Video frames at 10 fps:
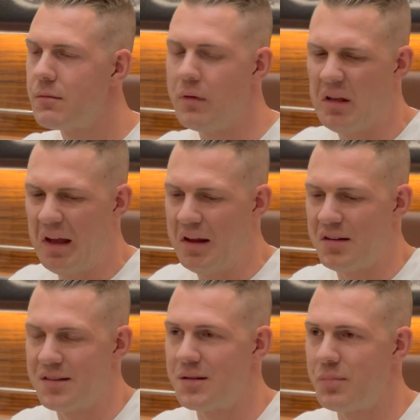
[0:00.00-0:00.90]
Yeah,
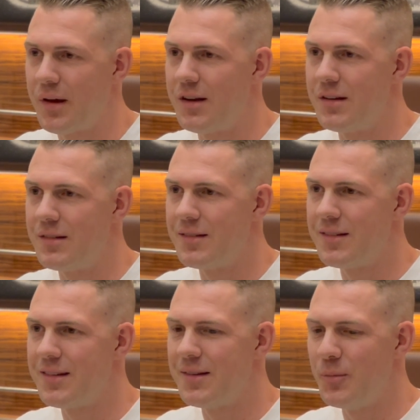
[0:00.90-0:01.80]
that's a pain in,
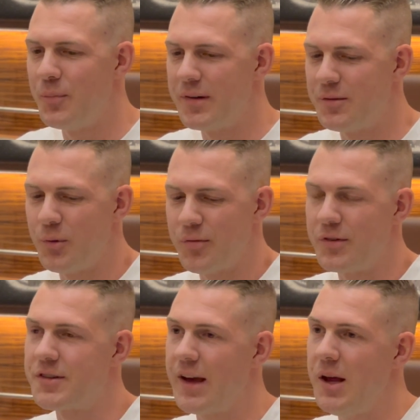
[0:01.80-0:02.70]
but with a
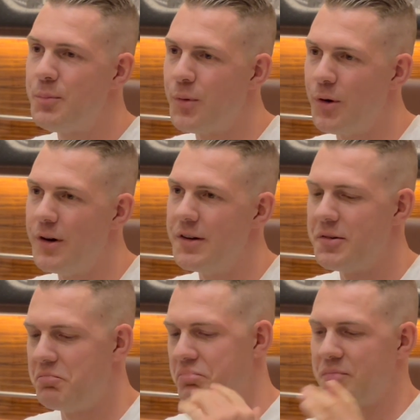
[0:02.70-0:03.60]

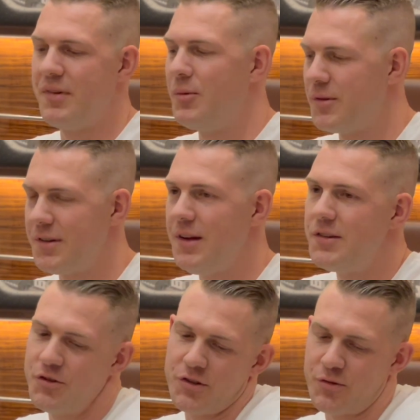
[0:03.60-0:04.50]
skateboard, it was
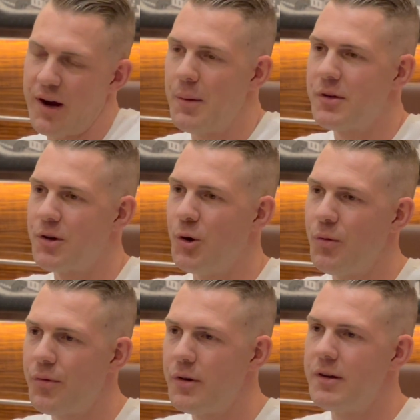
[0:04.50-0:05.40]
easy. Just grab it, go
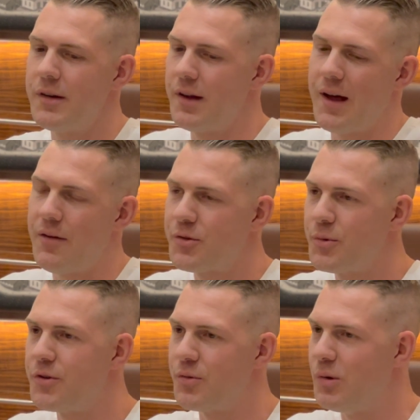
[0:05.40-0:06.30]
through it, and then
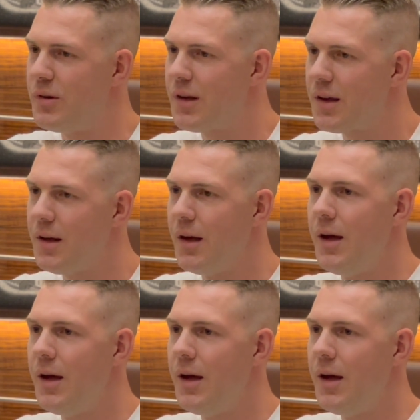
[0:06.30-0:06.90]
afterwards rolling again.